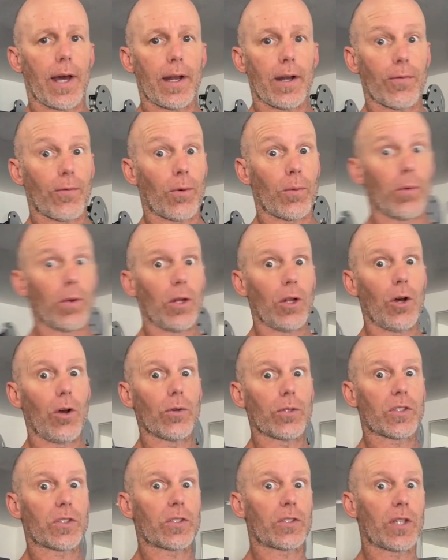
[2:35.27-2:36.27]
And if we're below
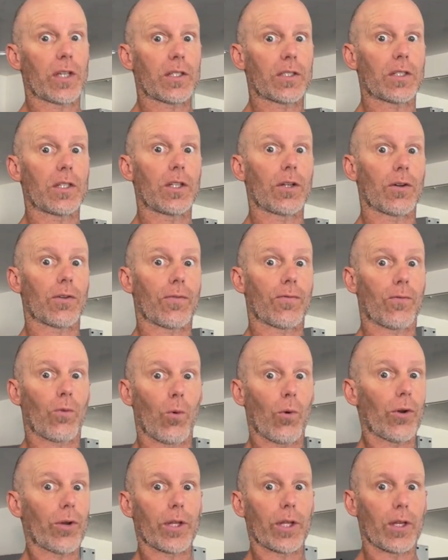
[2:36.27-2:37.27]
60 or
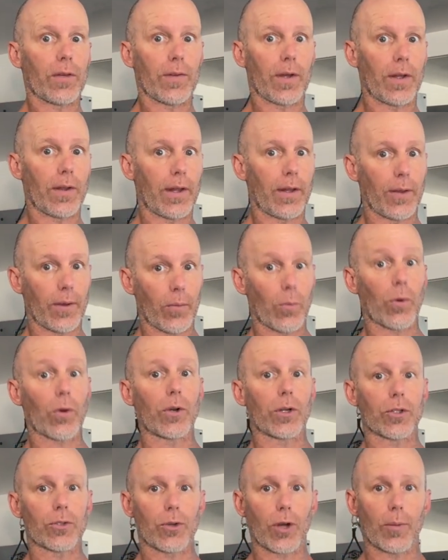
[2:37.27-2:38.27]
40 even, then we're
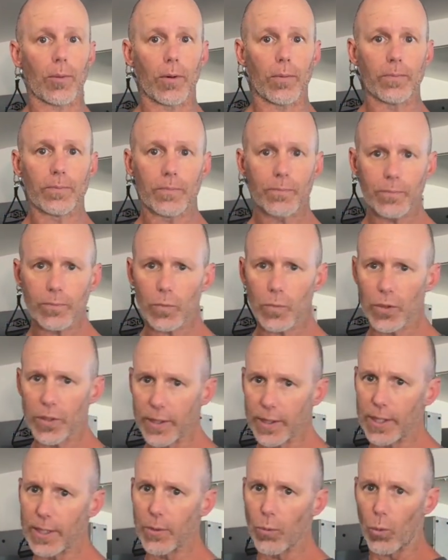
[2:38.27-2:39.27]
in trouble. You
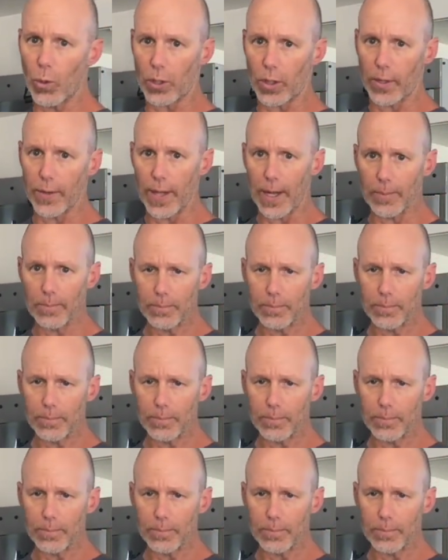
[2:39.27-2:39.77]
need to work on that.